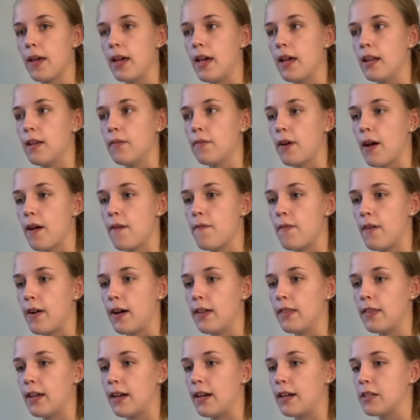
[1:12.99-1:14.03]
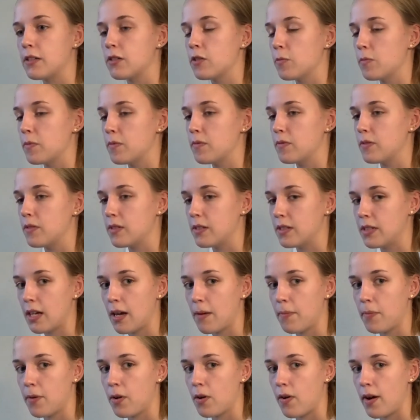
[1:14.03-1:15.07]
and if I find that at a certain
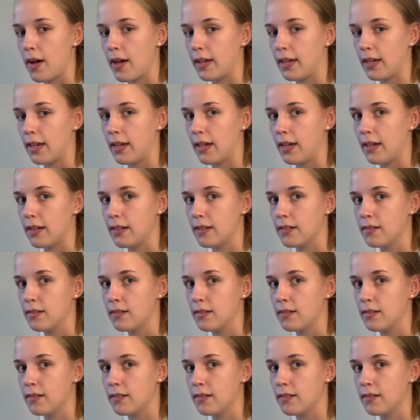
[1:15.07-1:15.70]
tempo I can't